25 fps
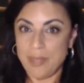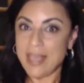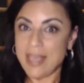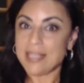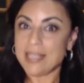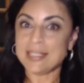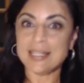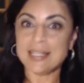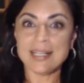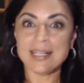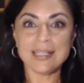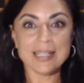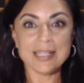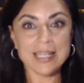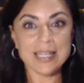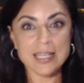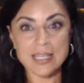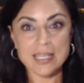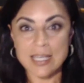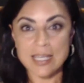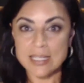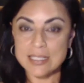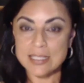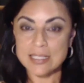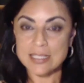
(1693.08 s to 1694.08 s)

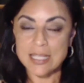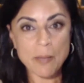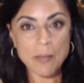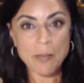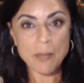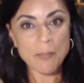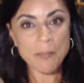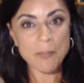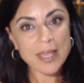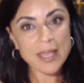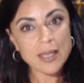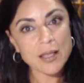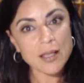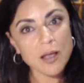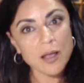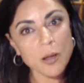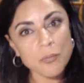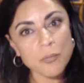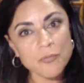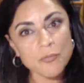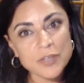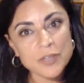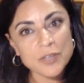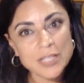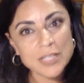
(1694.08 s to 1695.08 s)
basically kissing and making
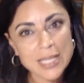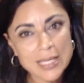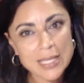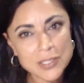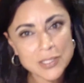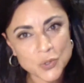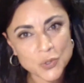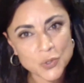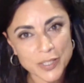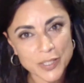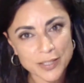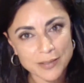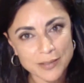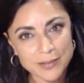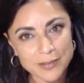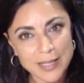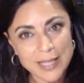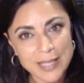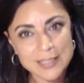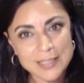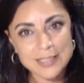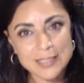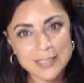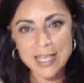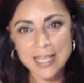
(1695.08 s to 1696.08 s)
up with Israel
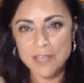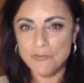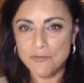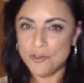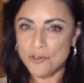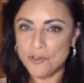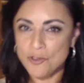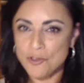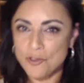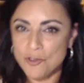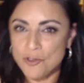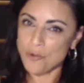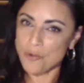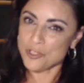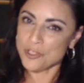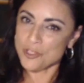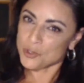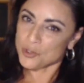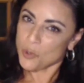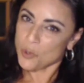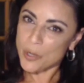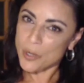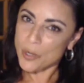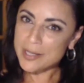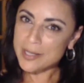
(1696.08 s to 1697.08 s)
and saying we are
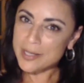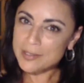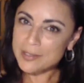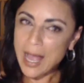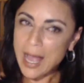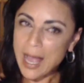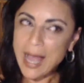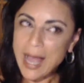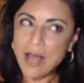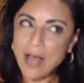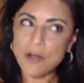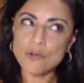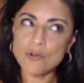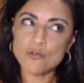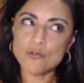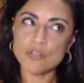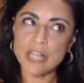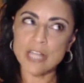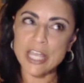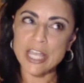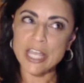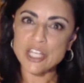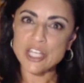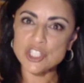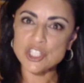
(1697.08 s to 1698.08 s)
restoring our
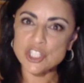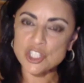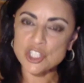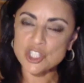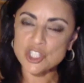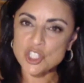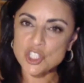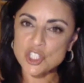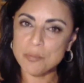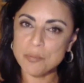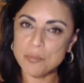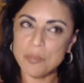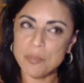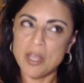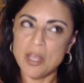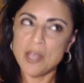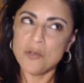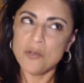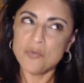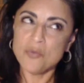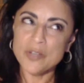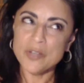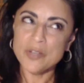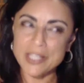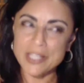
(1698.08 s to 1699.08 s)
relationship
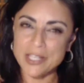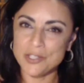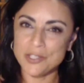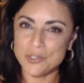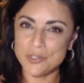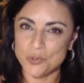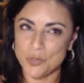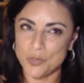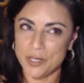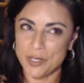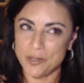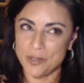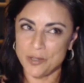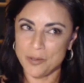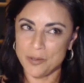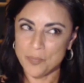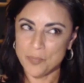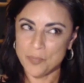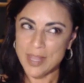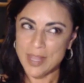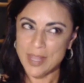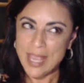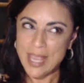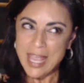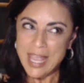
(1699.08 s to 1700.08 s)
with Israel.
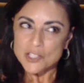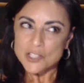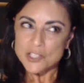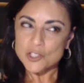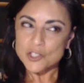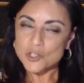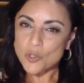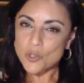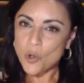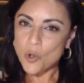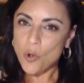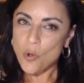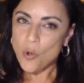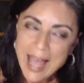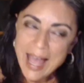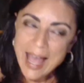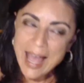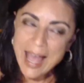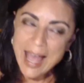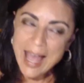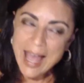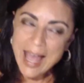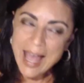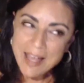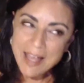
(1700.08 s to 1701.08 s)

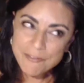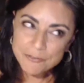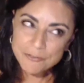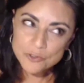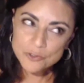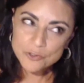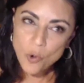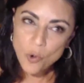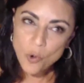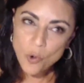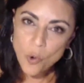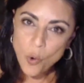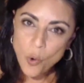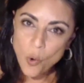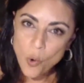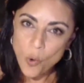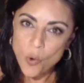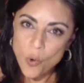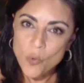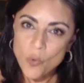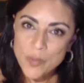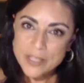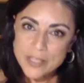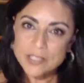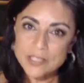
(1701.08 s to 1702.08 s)
So we have to
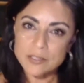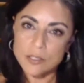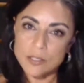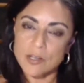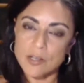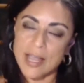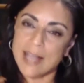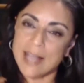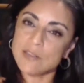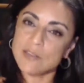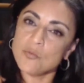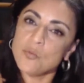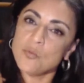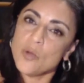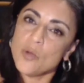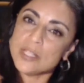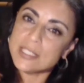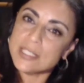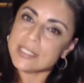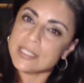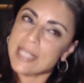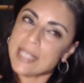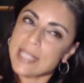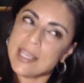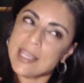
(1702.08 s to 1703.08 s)
always look at
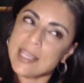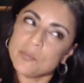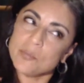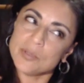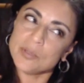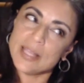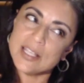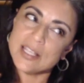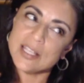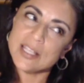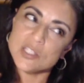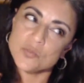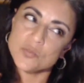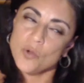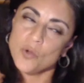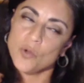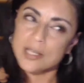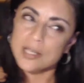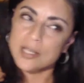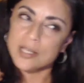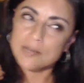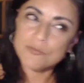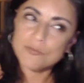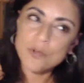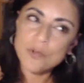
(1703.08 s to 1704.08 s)
what's taking place,
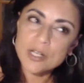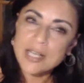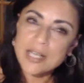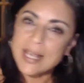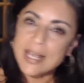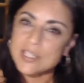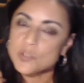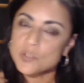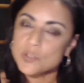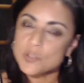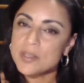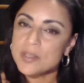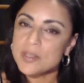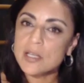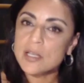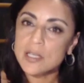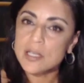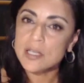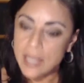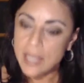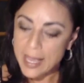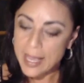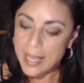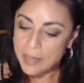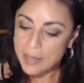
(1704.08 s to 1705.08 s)
what has been the
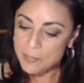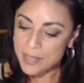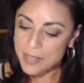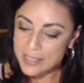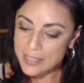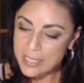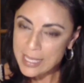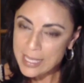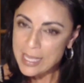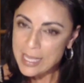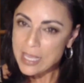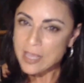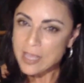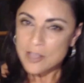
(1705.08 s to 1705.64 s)
climate.